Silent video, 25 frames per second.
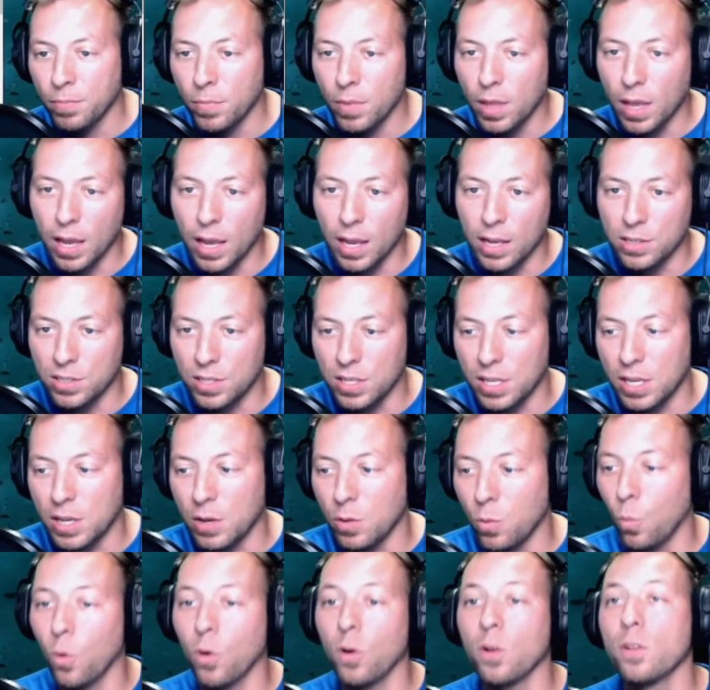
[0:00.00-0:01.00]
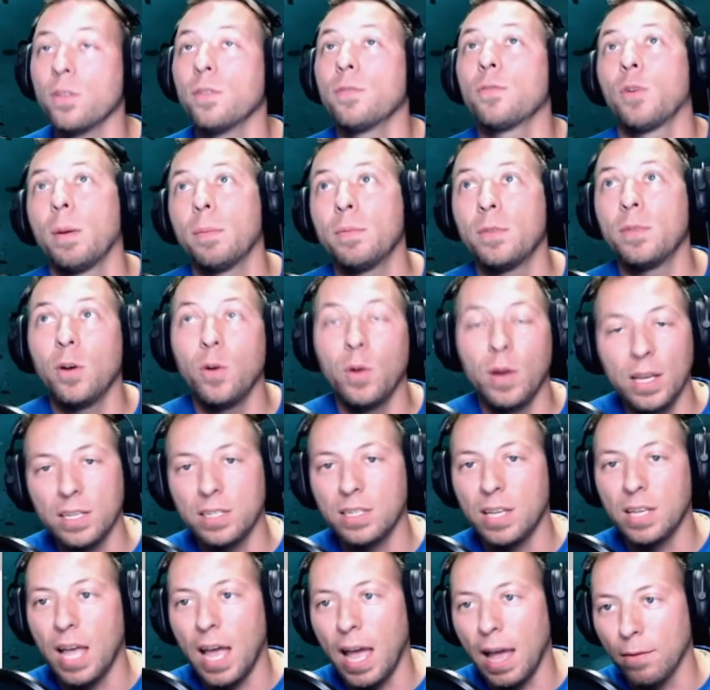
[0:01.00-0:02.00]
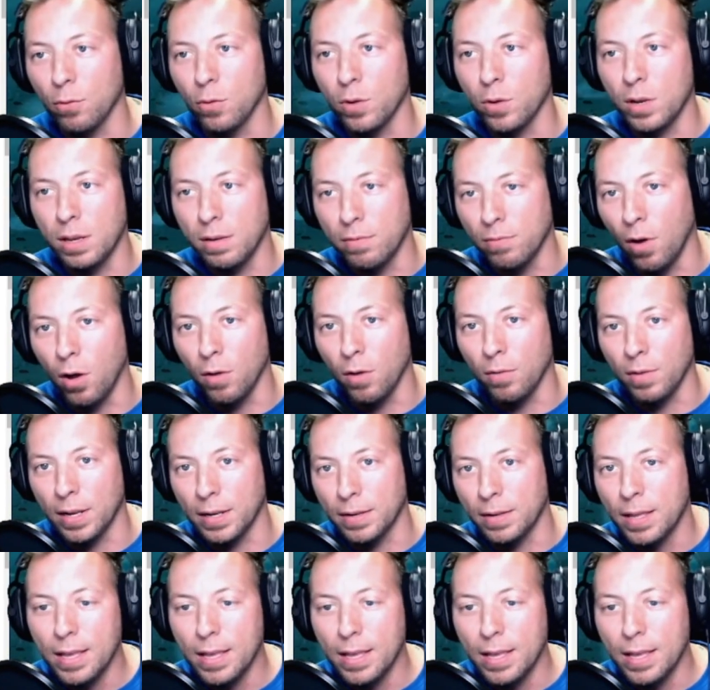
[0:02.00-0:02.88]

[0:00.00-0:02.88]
as the world of crypto is ever evolving.